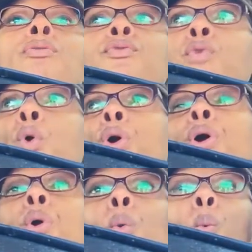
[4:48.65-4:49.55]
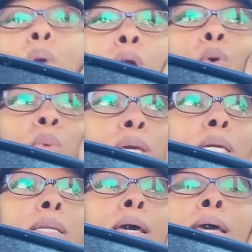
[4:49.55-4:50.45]
for
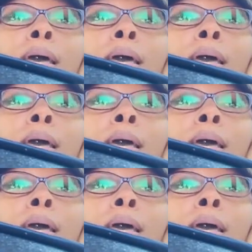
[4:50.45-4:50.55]
WEEK-O-WEEN